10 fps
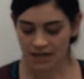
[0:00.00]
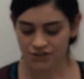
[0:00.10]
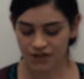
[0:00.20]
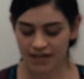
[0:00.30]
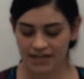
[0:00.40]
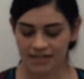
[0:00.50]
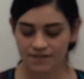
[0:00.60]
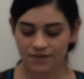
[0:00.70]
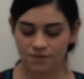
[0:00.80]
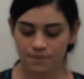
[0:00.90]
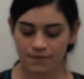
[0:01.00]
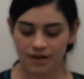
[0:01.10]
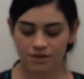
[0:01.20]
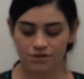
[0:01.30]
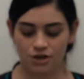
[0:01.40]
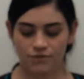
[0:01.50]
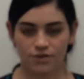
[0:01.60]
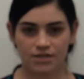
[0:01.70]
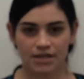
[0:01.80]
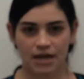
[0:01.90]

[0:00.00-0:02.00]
Training and development managers oversee a